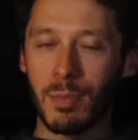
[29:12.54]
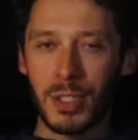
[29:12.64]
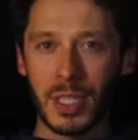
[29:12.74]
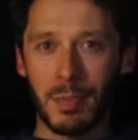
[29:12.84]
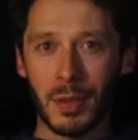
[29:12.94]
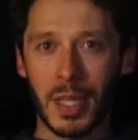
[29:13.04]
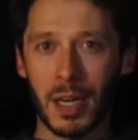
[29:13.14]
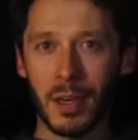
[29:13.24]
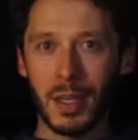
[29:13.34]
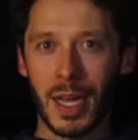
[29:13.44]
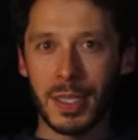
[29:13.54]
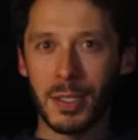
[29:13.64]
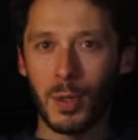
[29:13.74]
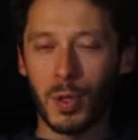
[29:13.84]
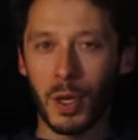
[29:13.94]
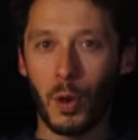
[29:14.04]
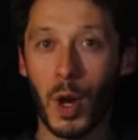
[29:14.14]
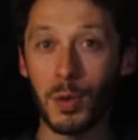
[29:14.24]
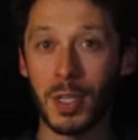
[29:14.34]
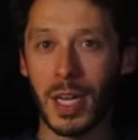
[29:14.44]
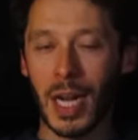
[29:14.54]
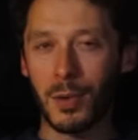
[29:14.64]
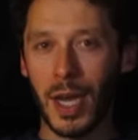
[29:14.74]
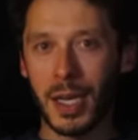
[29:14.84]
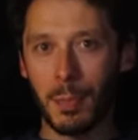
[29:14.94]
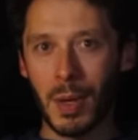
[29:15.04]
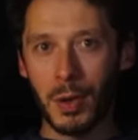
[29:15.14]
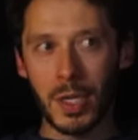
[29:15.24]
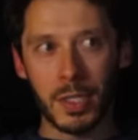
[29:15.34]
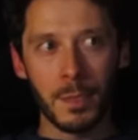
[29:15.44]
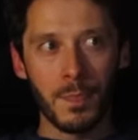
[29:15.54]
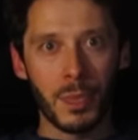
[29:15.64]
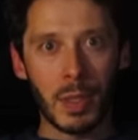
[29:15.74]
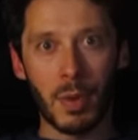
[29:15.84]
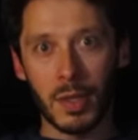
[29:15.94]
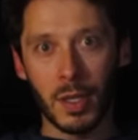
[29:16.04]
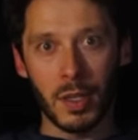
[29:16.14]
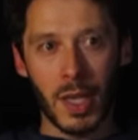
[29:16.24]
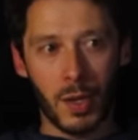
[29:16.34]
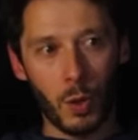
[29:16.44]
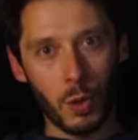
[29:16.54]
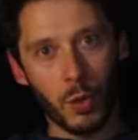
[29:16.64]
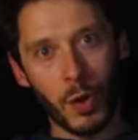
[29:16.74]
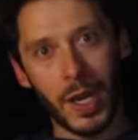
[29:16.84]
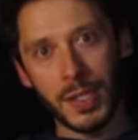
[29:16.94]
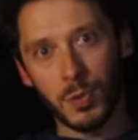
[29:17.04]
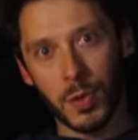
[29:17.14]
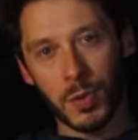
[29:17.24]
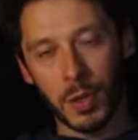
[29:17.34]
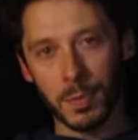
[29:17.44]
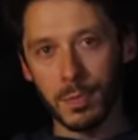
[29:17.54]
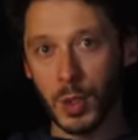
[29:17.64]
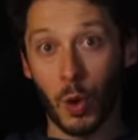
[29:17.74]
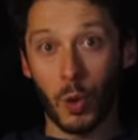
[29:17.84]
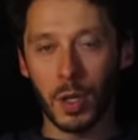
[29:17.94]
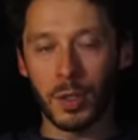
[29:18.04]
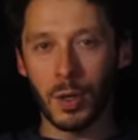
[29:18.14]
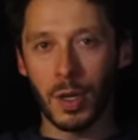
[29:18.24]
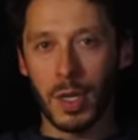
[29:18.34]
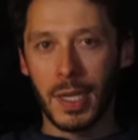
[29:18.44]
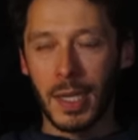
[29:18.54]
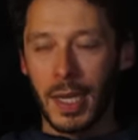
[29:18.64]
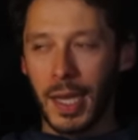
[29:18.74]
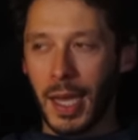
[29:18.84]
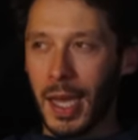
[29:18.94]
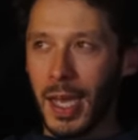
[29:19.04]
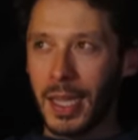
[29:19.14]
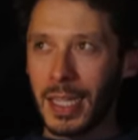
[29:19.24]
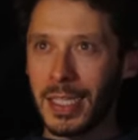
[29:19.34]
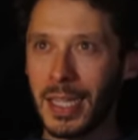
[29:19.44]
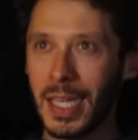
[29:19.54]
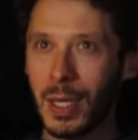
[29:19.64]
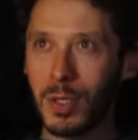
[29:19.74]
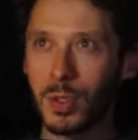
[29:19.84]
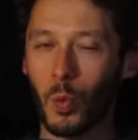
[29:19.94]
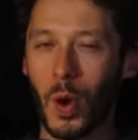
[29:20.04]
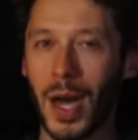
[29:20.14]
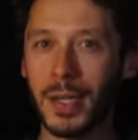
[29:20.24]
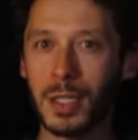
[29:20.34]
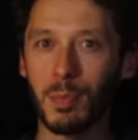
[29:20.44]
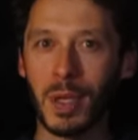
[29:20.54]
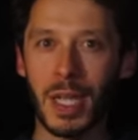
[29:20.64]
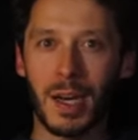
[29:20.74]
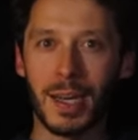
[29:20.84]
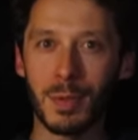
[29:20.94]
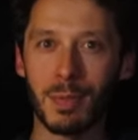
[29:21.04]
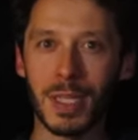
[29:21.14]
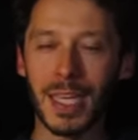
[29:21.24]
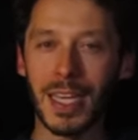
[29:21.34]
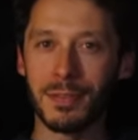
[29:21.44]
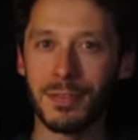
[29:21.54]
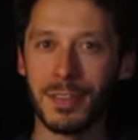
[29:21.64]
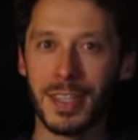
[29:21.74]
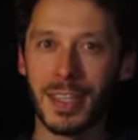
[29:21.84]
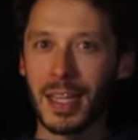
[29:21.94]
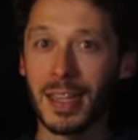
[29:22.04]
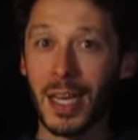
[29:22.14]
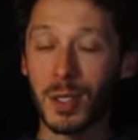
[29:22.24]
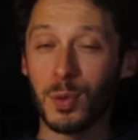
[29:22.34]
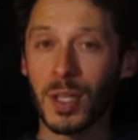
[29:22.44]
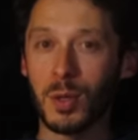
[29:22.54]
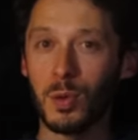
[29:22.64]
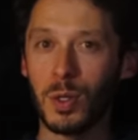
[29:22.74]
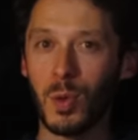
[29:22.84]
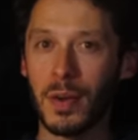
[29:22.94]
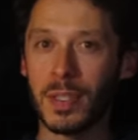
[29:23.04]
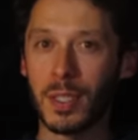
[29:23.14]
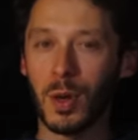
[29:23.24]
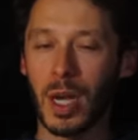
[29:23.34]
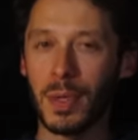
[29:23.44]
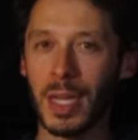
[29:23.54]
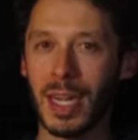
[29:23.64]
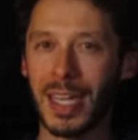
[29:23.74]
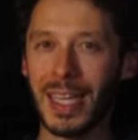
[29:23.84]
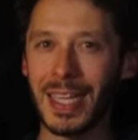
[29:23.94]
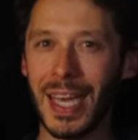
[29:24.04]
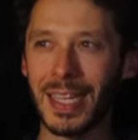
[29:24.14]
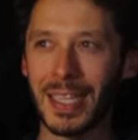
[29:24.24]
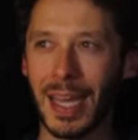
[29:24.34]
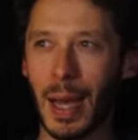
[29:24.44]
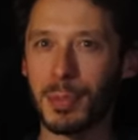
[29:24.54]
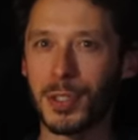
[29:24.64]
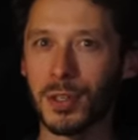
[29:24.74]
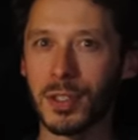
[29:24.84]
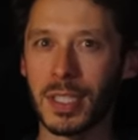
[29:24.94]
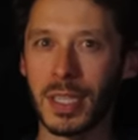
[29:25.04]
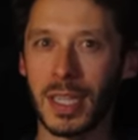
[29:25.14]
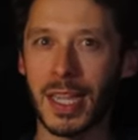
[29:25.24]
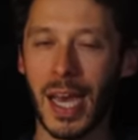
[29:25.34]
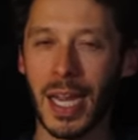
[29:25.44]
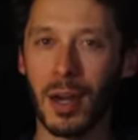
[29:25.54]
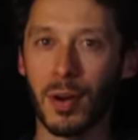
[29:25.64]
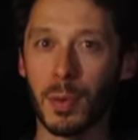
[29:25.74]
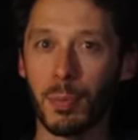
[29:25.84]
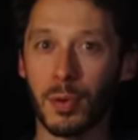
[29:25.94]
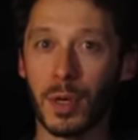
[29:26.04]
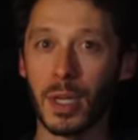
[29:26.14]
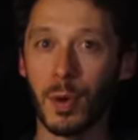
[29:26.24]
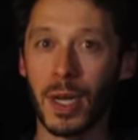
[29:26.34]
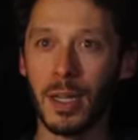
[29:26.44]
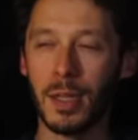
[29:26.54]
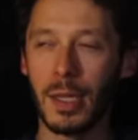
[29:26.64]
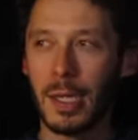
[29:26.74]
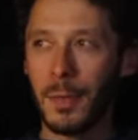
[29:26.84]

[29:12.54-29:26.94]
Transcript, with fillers: to mention about the area has to do with a quote that I read about it, about the, that whole Grays River corridor. And they said that it was wild beyond belief. I thought that was a really cool way of describing it. And I think that captures that area pretty well.